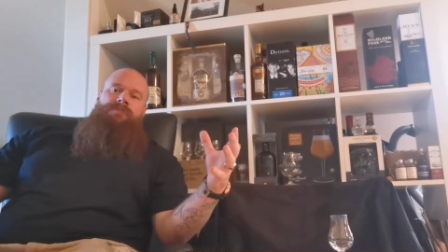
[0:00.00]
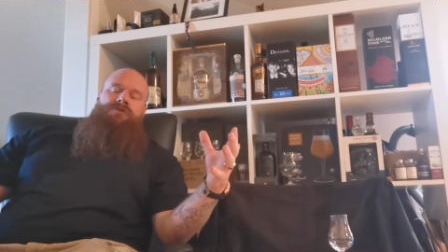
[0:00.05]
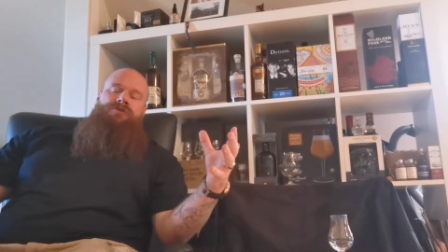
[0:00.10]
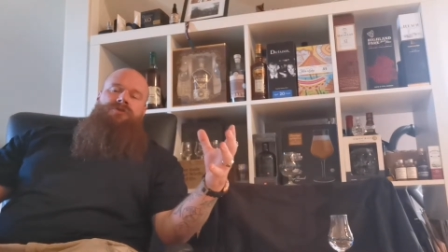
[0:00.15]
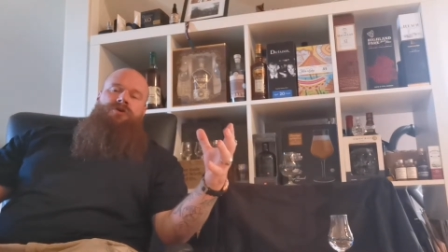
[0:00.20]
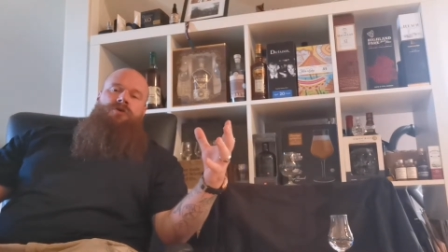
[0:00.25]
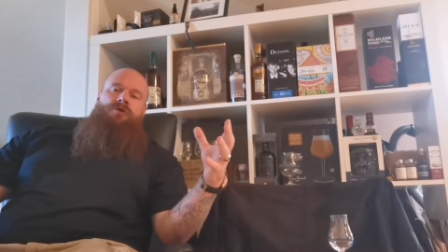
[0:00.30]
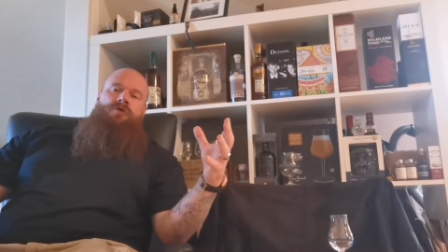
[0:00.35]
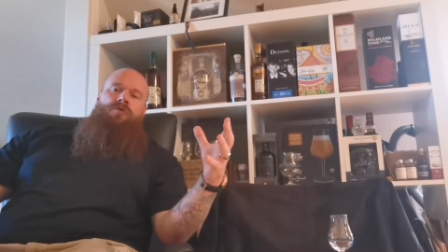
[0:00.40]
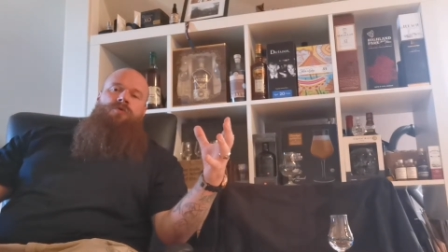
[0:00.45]

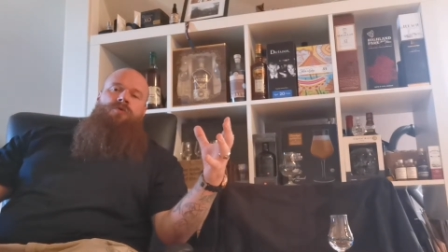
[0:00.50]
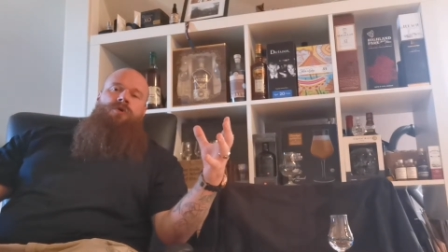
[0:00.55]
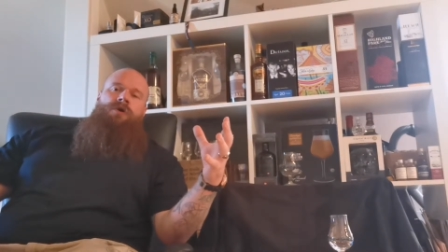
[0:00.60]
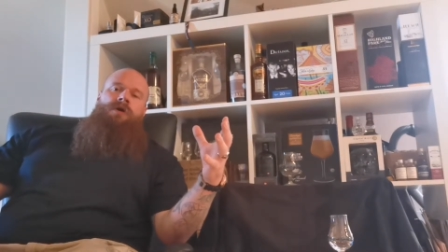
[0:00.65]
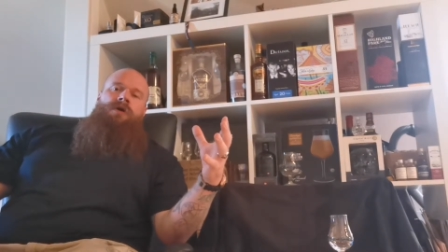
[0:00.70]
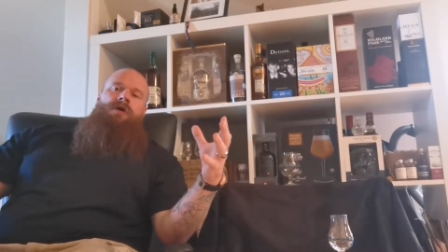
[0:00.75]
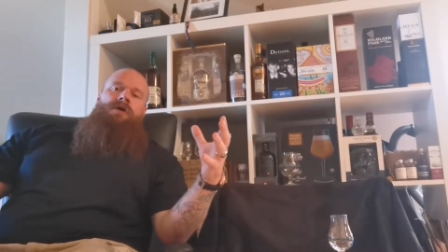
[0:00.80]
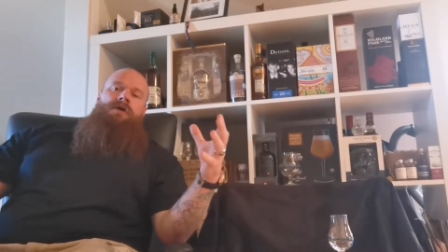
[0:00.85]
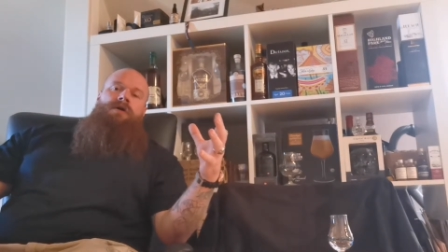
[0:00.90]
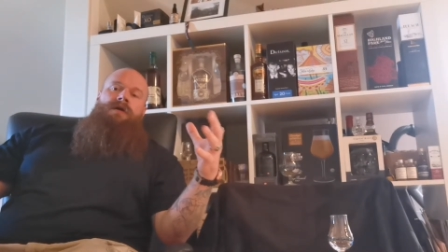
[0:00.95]
So
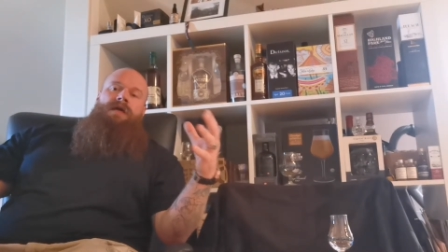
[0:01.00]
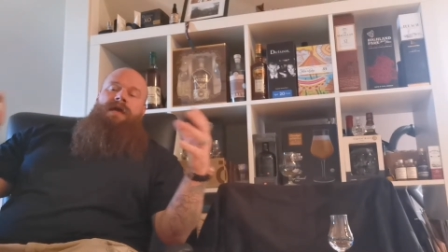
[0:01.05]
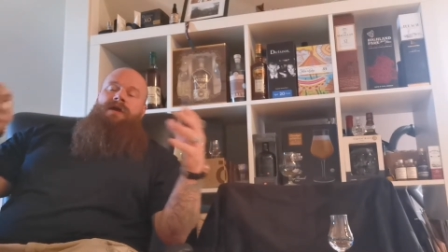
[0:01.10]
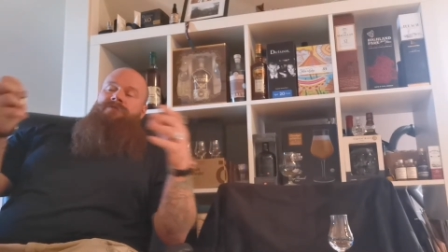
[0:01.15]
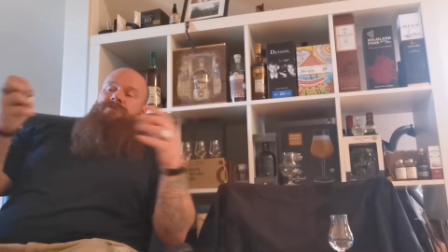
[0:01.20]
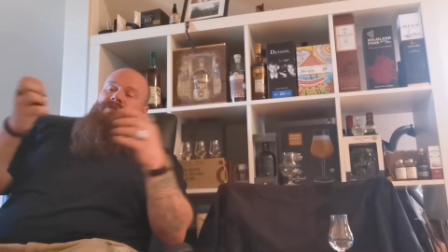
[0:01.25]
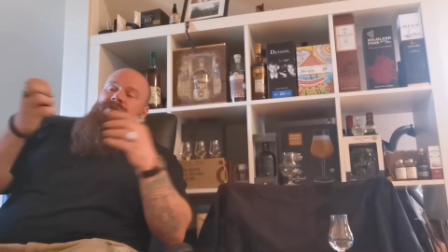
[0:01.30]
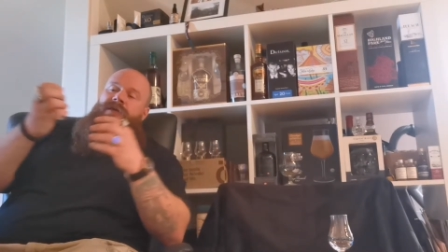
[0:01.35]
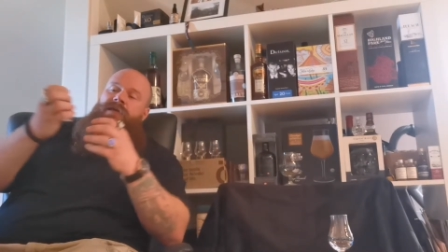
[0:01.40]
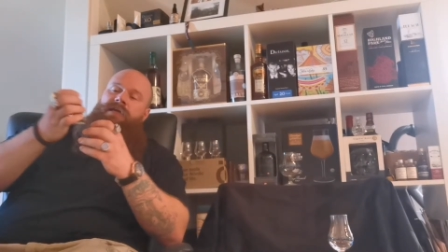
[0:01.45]

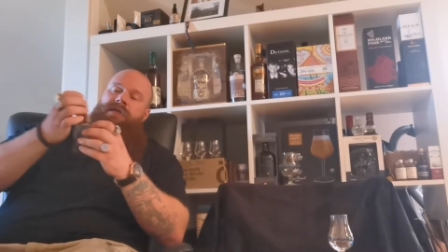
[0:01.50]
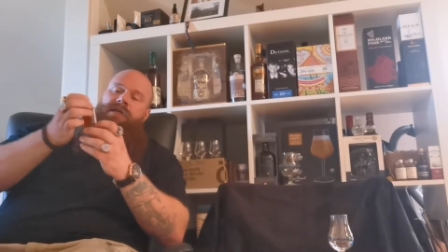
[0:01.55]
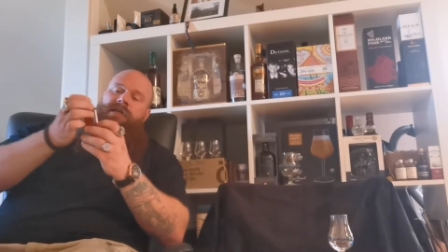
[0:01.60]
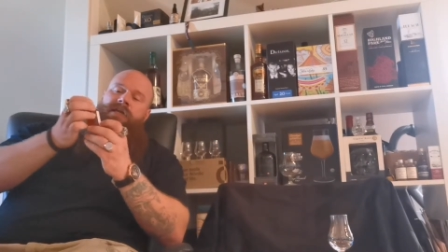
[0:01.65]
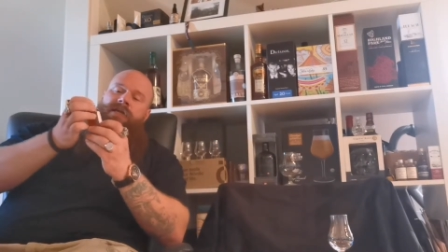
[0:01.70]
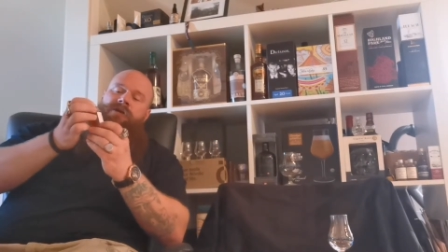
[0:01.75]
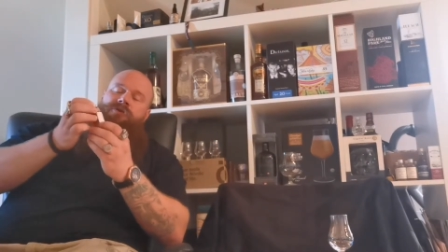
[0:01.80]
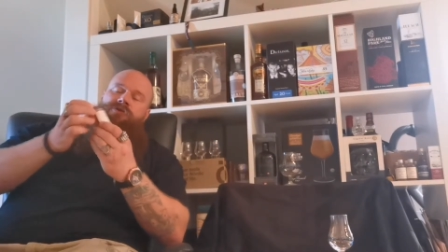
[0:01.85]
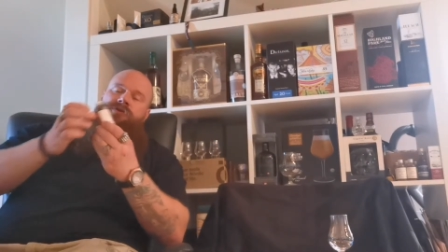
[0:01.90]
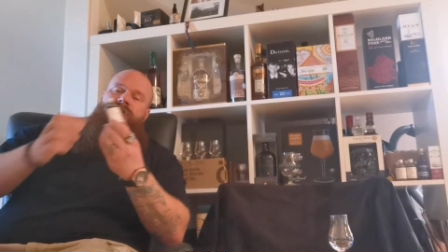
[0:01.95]
everything in
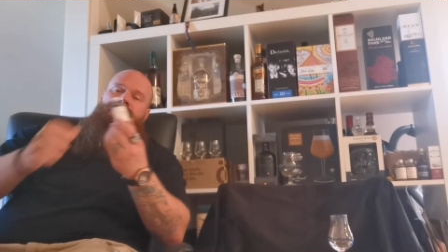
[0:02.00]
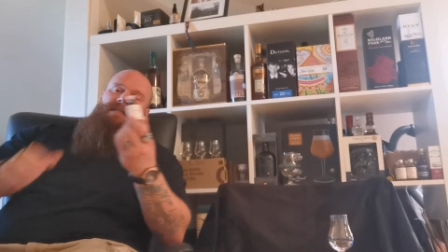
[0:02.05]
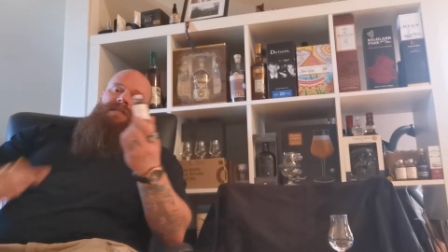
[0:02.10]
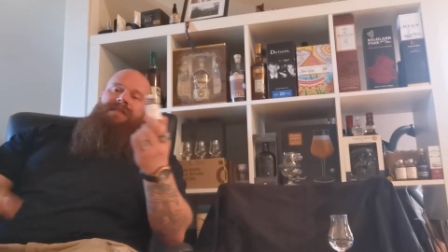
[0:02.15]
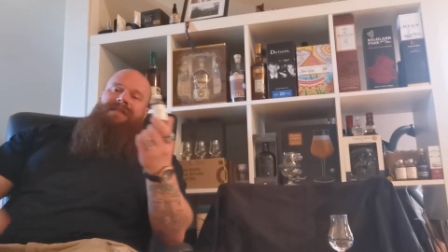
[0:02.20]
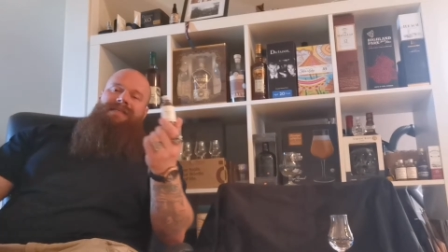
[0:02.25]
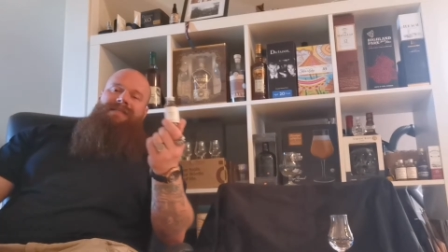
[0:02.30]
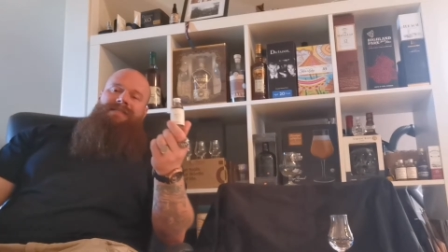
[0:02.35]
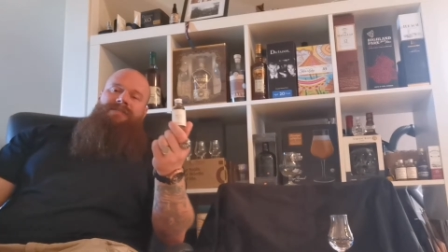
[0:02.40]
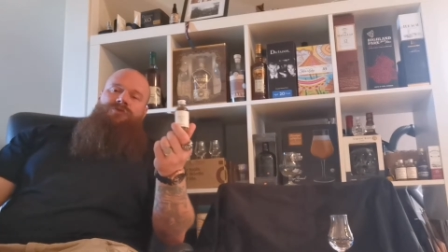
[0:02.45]
here is at
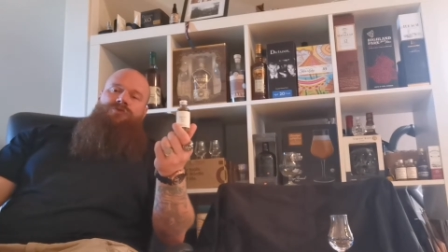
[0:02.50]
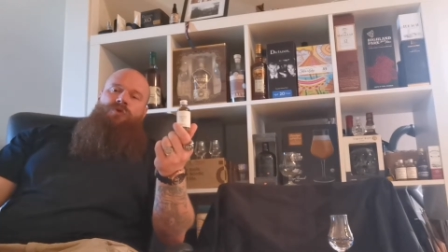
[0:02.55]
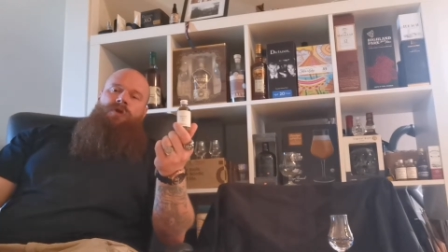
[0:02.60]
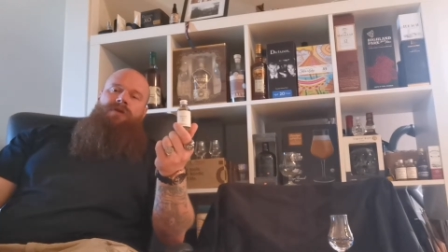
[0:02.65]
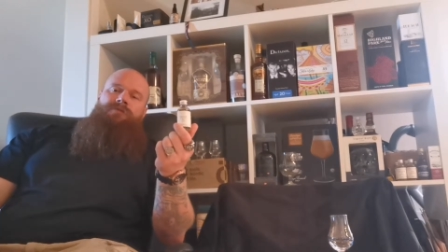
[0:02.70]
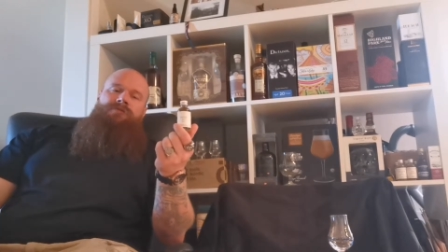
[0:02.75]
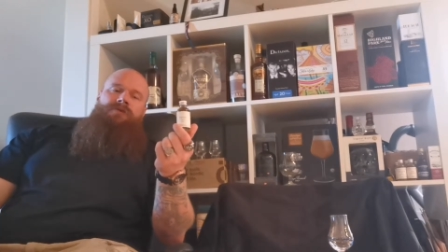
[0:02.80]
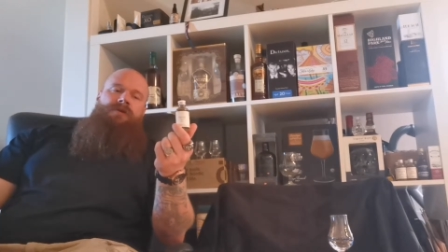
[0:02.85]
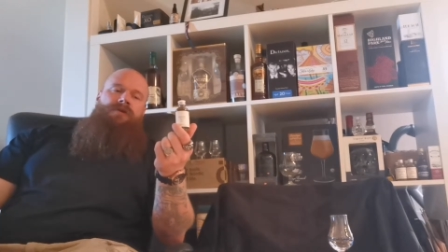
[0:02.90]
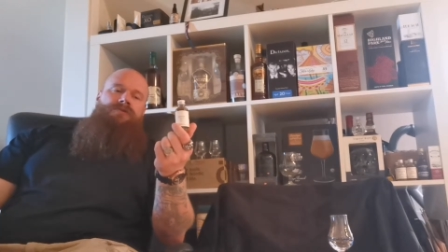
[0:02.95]
least
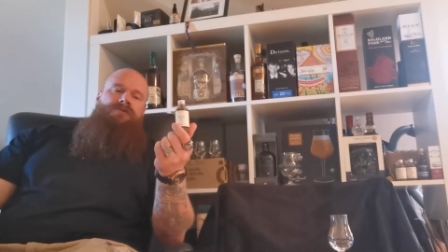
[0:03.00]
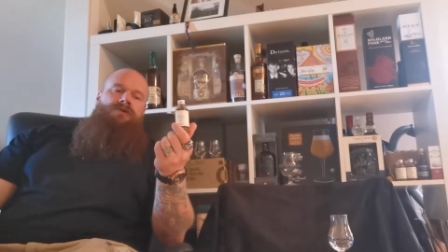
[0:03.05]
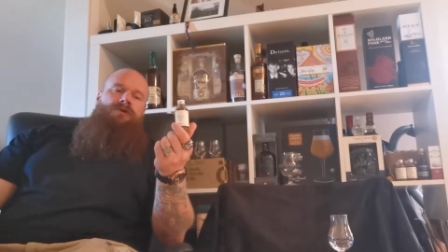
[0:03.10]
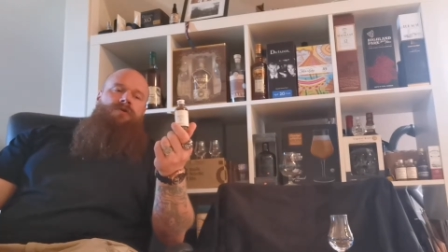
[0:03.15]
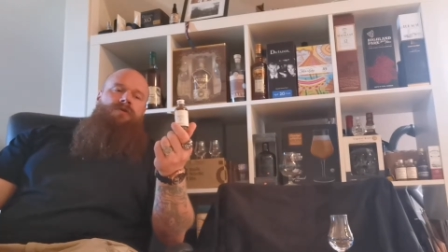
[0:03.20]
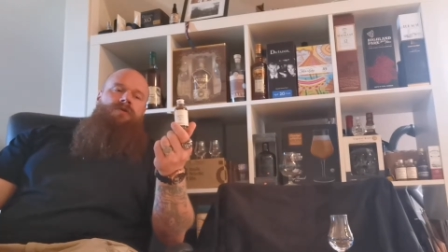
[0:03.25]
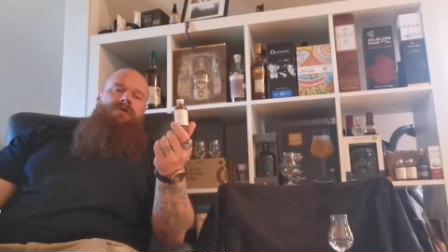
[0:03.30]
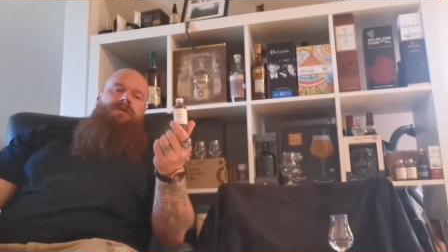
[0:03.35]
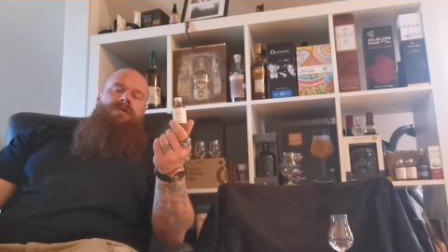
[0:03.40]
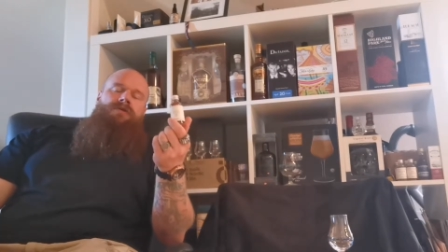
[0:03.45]
12 years
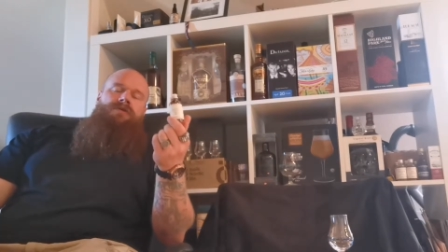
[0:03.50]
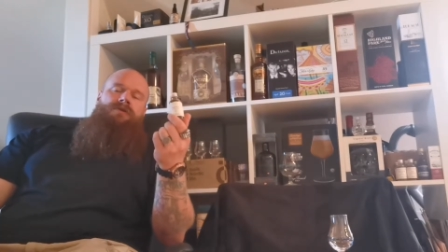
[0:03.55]
old.